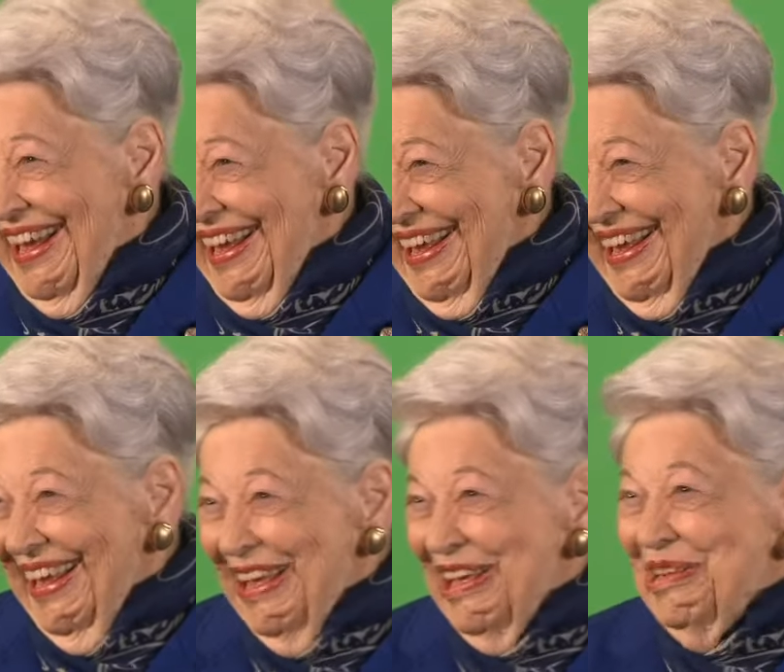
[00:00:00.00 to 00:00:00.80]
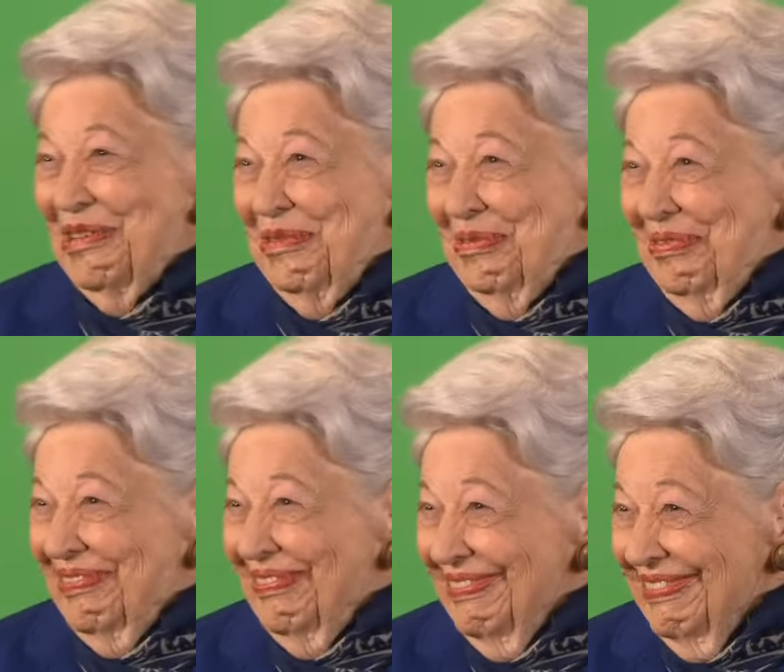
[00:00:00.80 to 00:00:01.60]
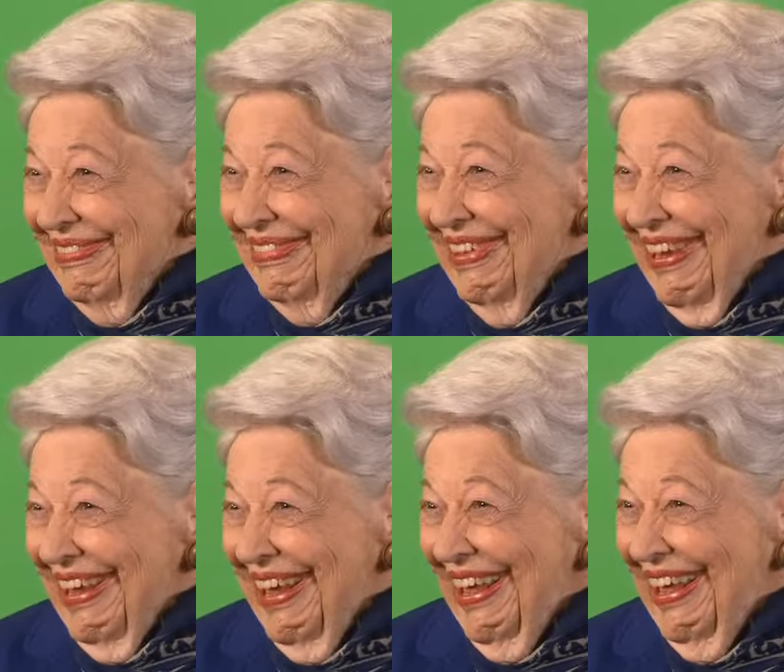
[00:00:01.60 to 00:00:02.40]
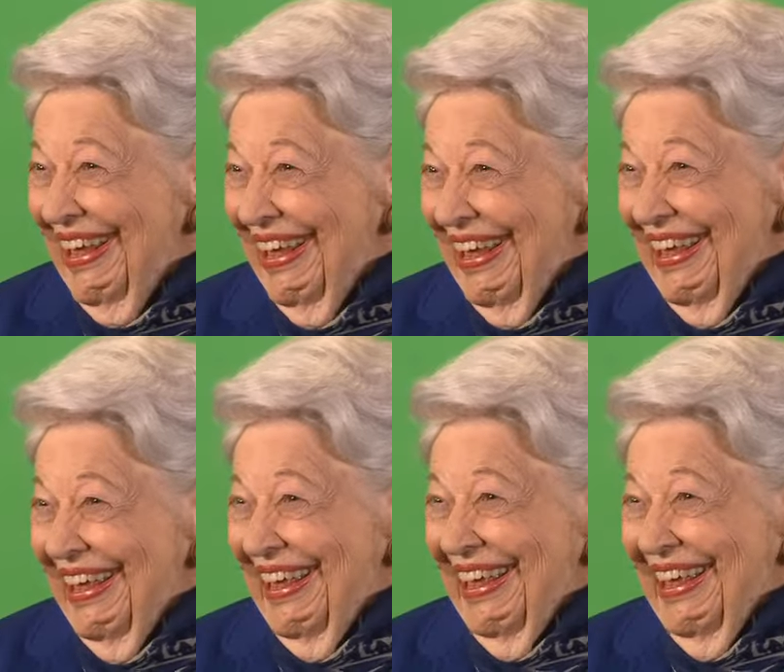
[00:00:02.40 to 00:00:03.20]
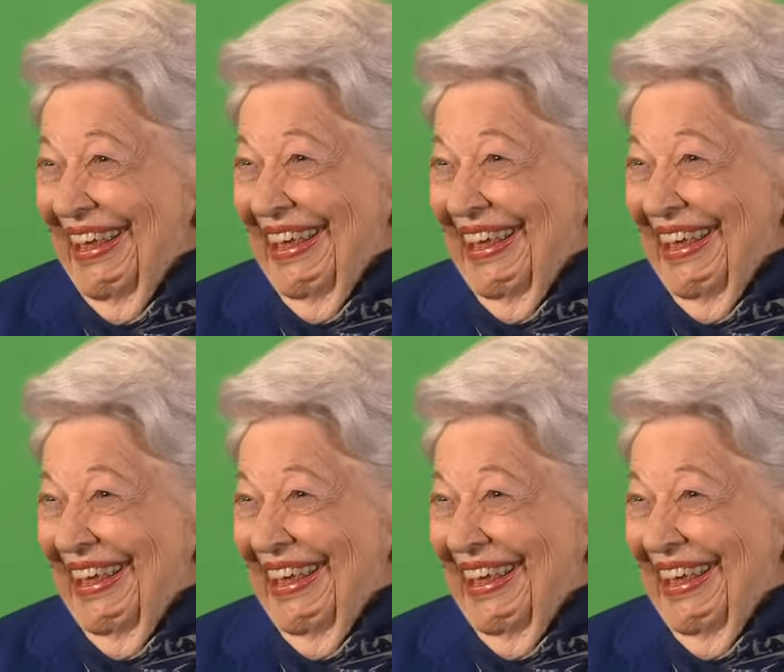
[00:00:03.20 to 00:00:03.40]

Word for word: You did so good. It was all so natural.